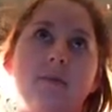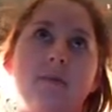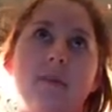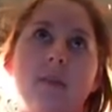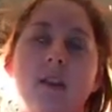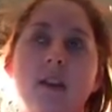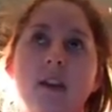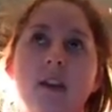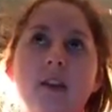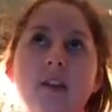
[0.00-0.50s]

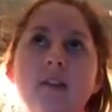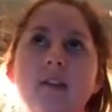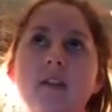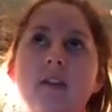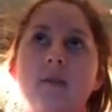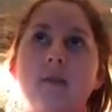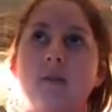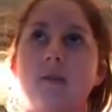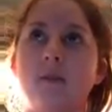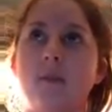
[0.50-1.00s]
yes,
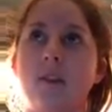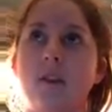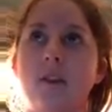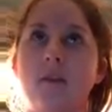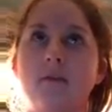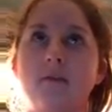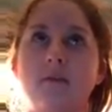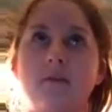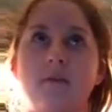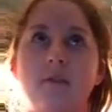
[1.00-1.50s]
you have
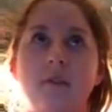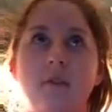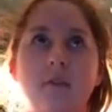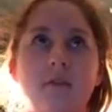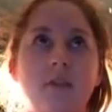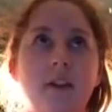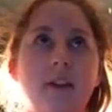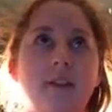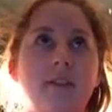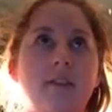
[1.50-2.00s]
your
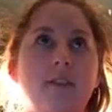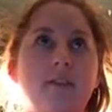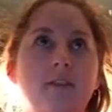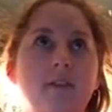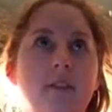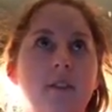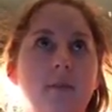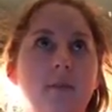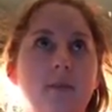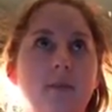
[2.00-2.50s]
rights
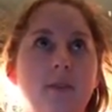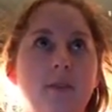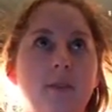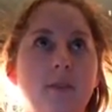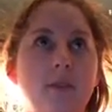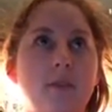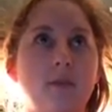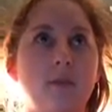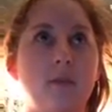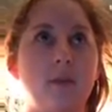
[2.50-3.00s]
stripped,
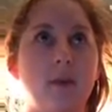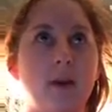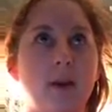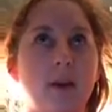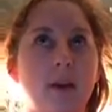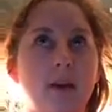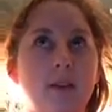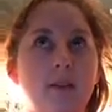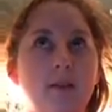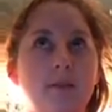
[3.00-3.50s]

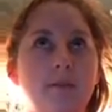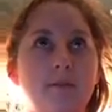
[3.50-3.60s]
but